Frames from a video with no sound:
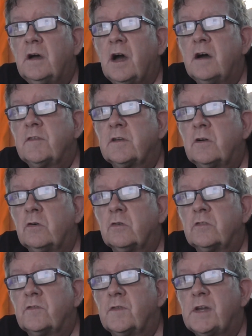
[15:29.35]
over the
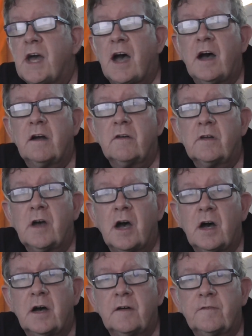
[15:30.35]
course of an hour and a
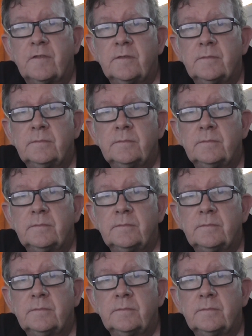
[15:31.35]
half.